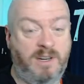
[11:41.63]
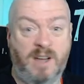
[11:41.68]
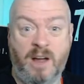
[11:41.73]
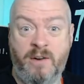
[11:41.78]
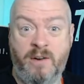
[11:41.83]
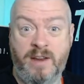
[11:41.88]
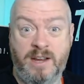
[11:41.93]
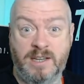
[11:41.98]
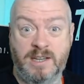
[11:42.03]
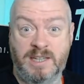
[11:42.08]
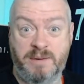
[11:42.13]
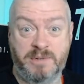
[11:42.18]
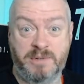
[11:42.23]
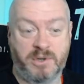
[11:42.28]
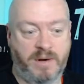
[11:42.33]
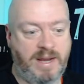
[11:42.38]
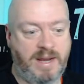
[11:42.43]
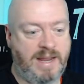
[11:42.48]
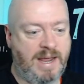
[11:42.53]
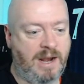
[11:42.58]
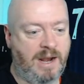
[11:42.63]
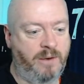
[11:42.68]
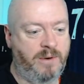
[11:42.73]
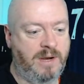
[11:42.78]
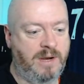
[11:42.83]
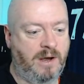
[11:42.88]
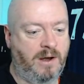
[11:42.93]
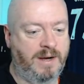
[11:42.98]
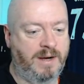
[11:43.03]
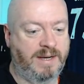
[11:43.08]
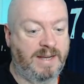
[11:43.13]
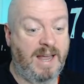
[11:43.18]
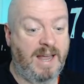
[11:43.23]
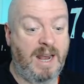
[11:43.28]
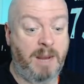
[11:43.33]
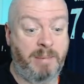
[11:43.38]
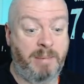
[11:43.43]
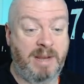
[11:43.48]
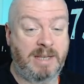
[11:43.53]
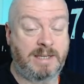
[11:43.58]
only because he was on a yellow card and
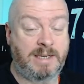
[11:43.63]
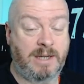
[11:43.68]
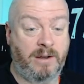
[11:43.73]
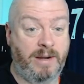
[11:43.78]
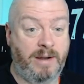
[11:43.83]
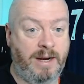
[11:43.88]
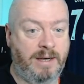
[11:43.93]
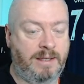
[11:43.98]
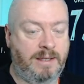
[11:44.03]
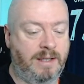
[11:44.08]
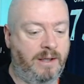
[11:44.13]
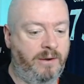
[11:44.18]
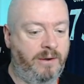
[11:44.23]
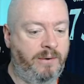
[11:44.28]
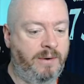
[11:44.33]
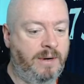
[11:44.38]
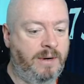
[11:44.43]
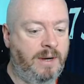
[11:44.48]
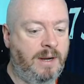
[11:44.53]
getting a bit tired, though.